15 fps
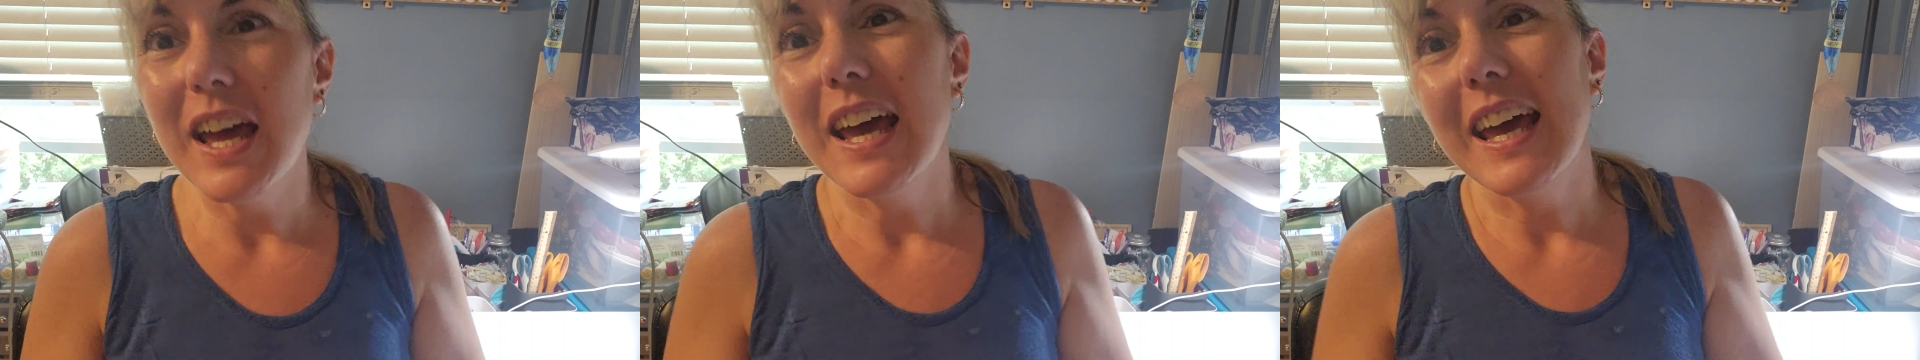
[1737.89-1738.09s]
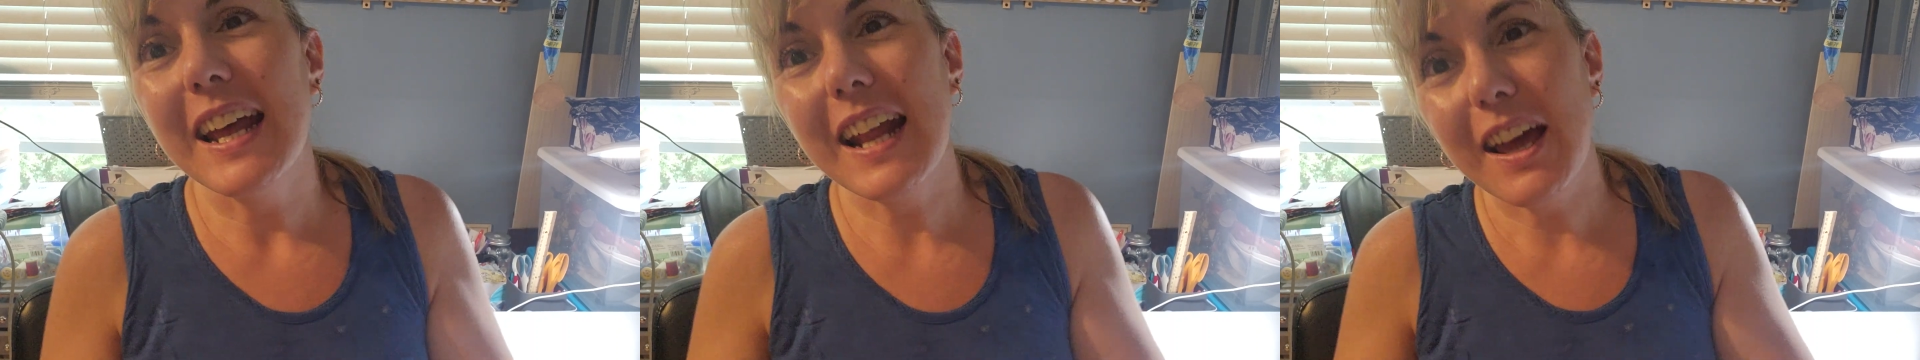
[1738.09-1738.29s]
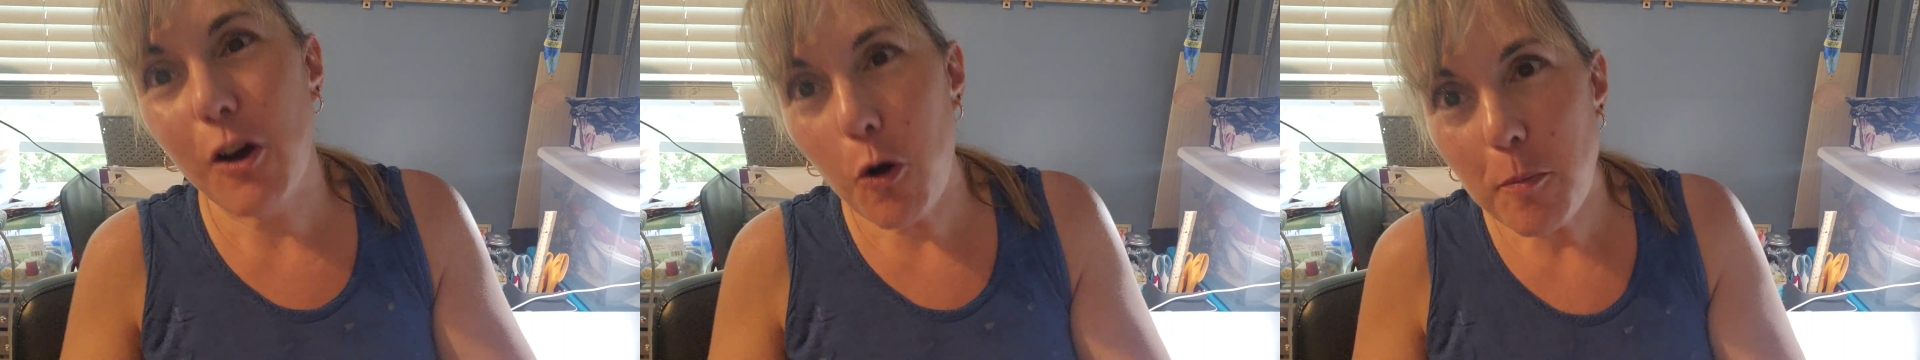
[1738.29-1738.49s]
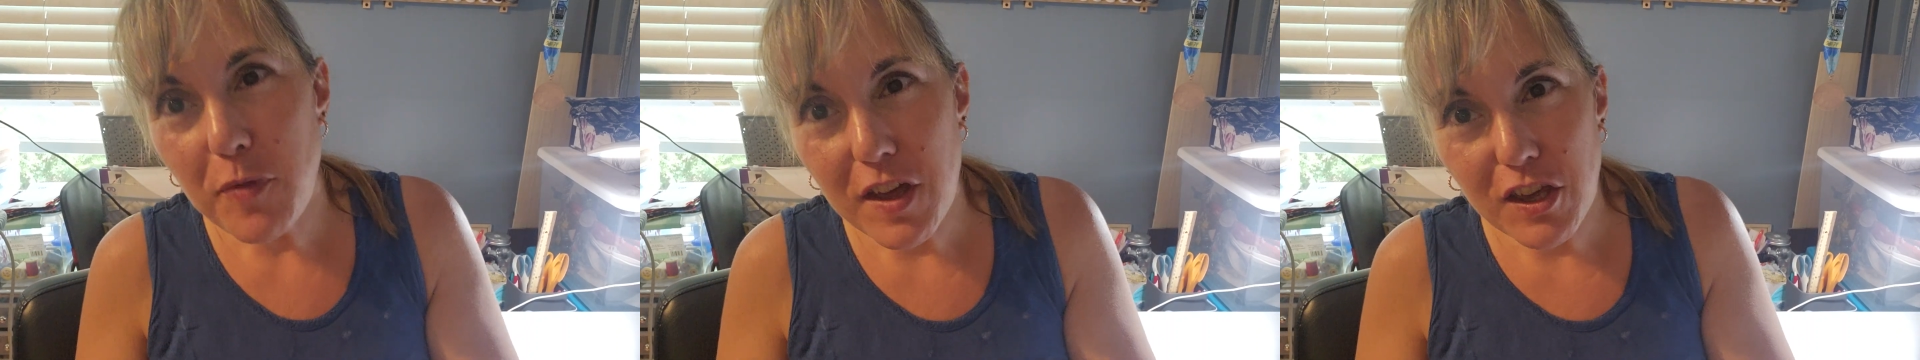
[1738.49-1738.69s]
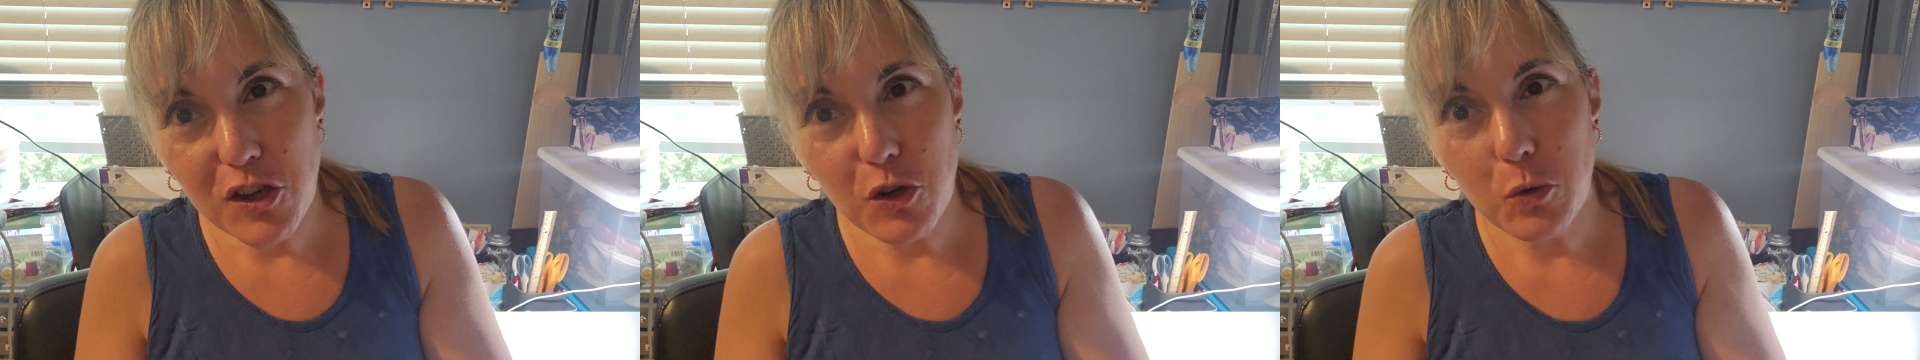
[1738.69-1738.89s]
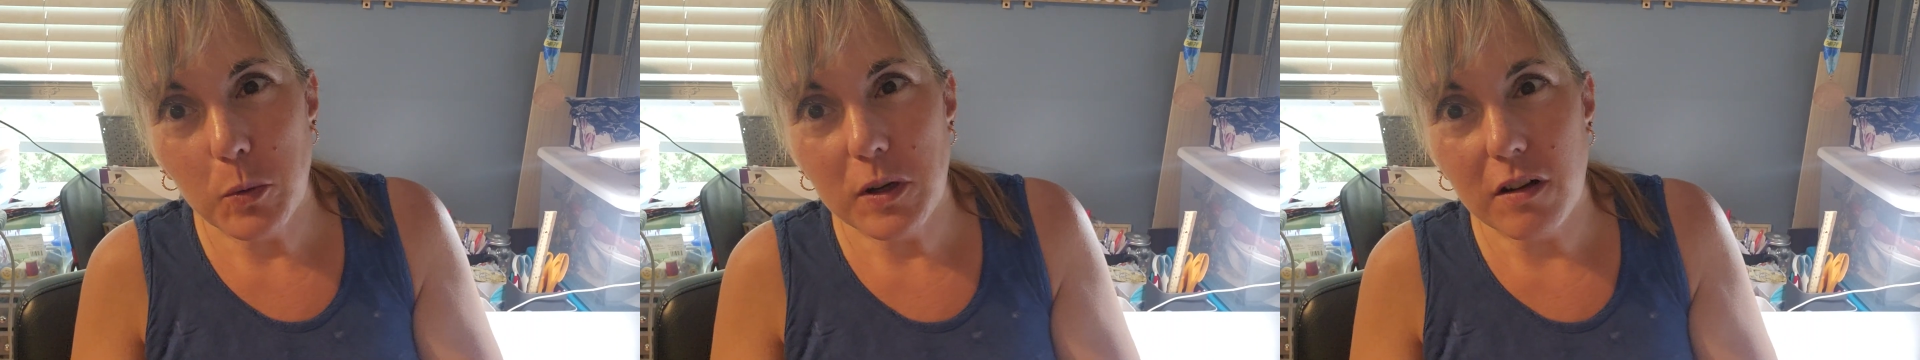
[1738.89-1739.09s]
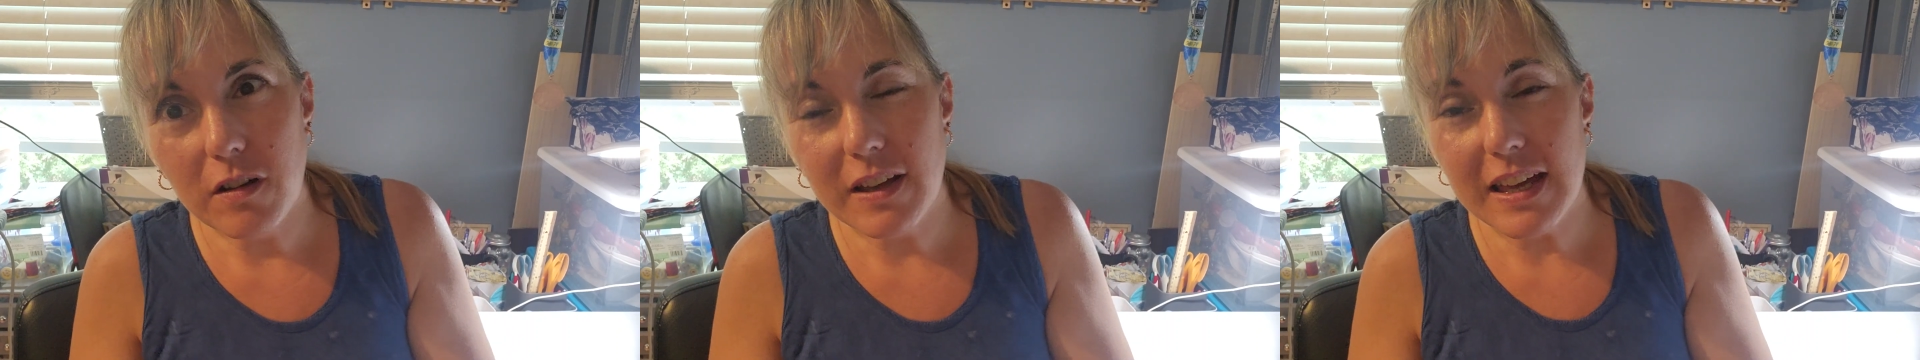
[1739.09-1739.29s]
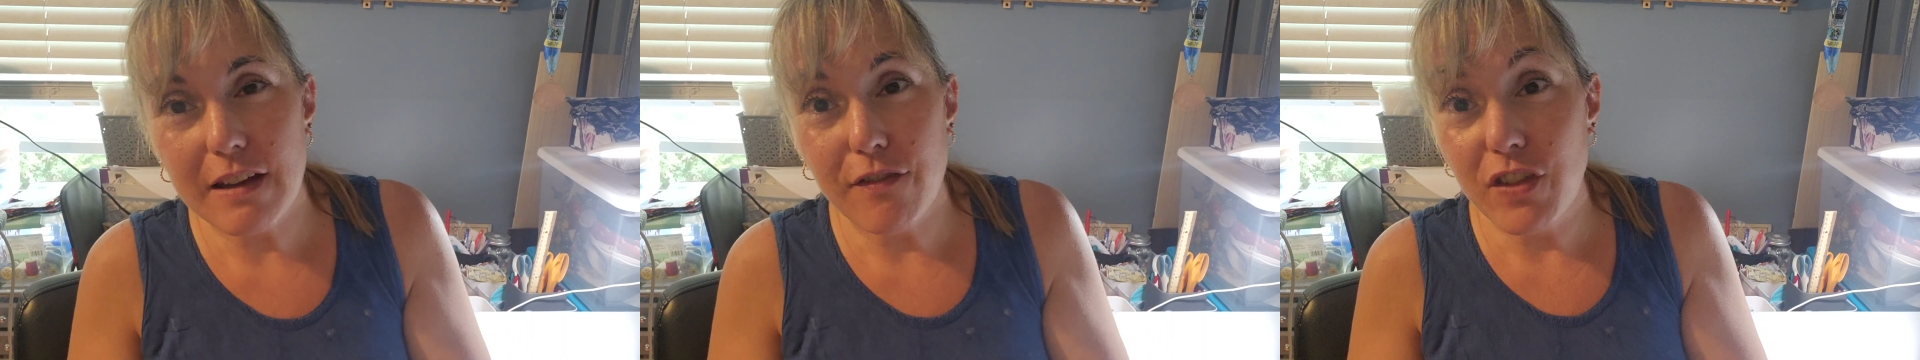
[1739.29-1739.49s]
and I hope that you will
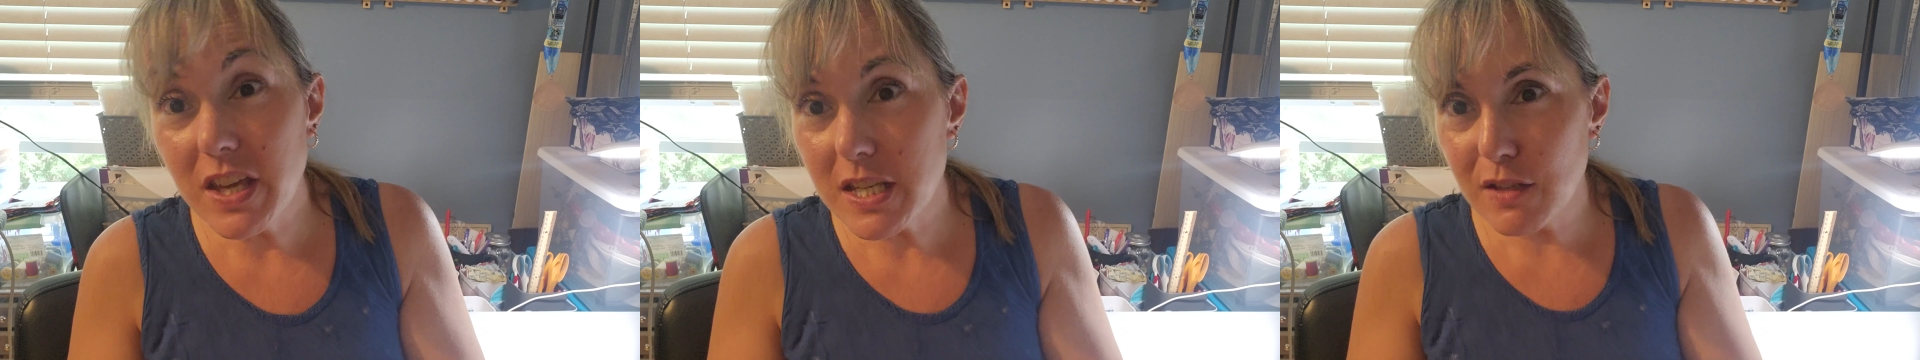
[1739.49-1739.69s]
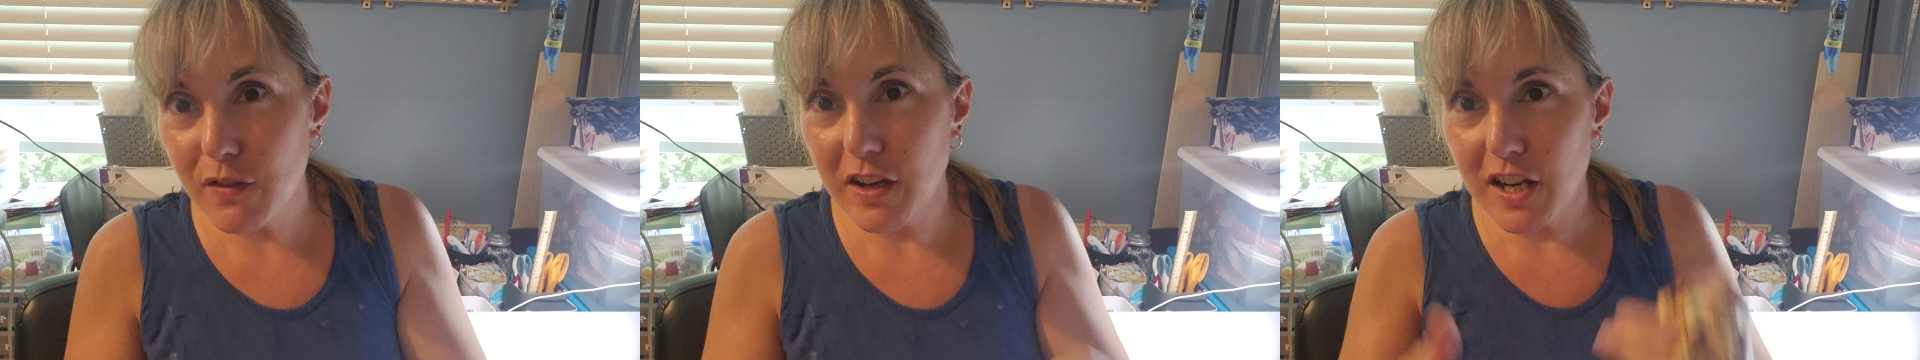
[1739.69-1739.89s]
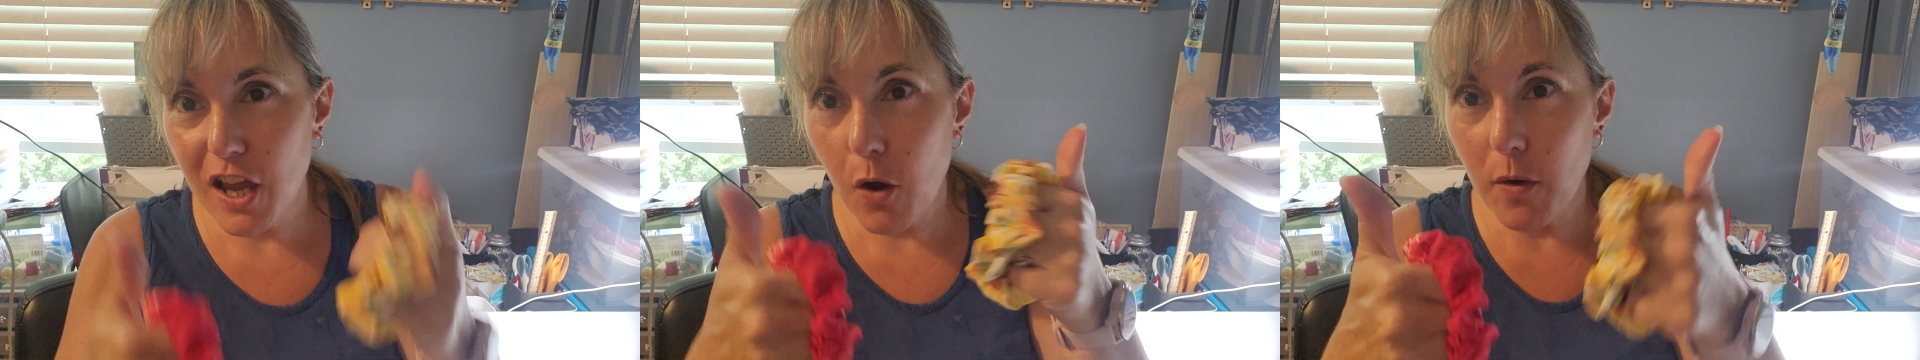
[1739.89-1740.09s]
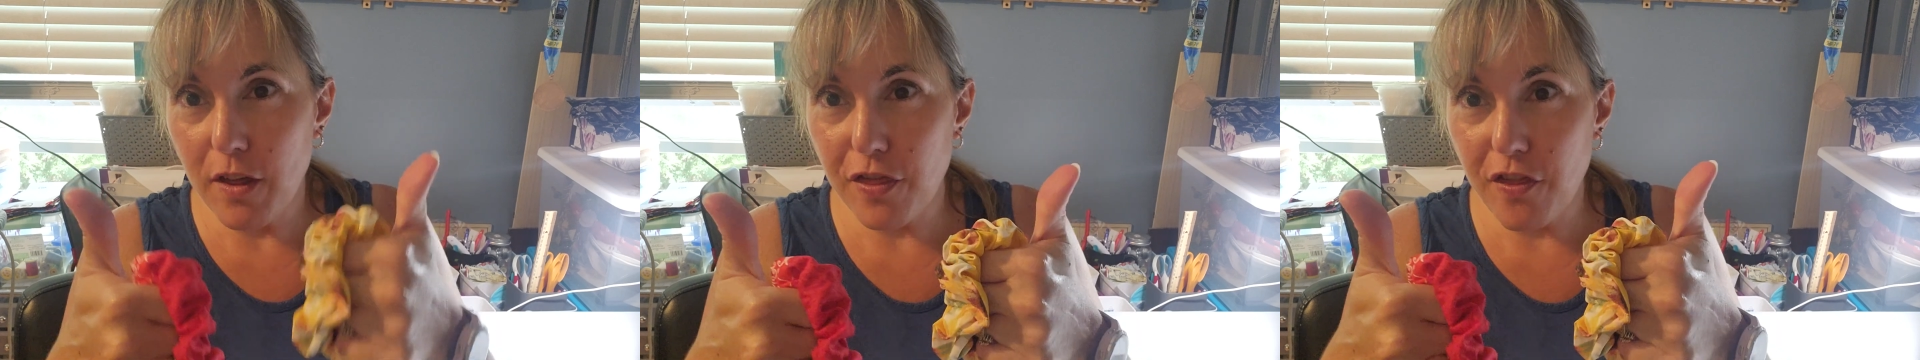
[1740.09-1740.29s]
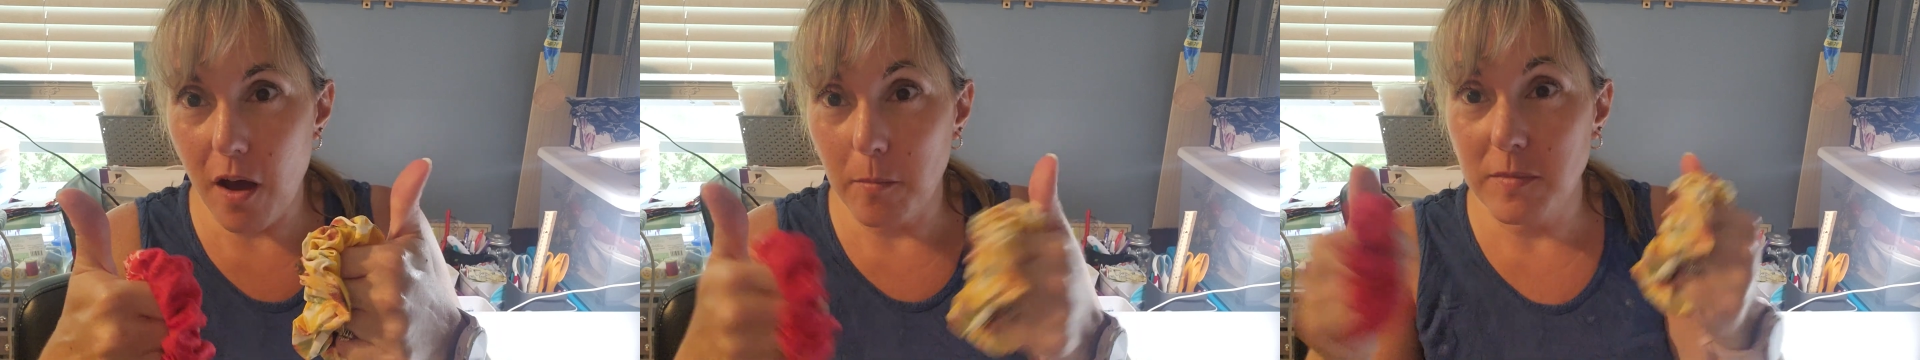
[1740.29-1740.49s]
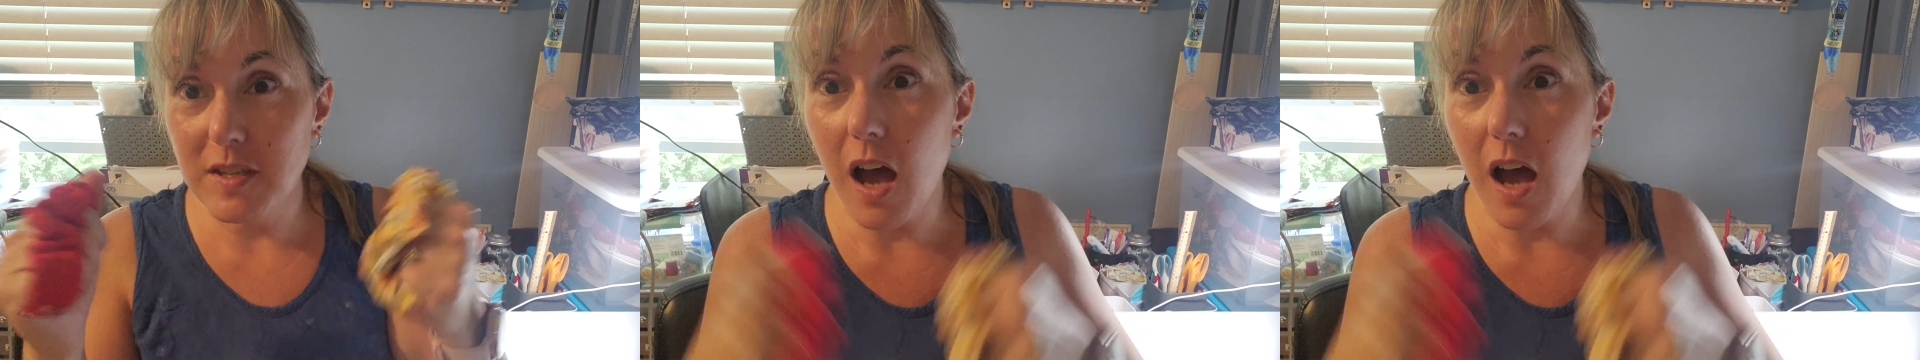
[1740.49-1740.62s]
give this video a thumbs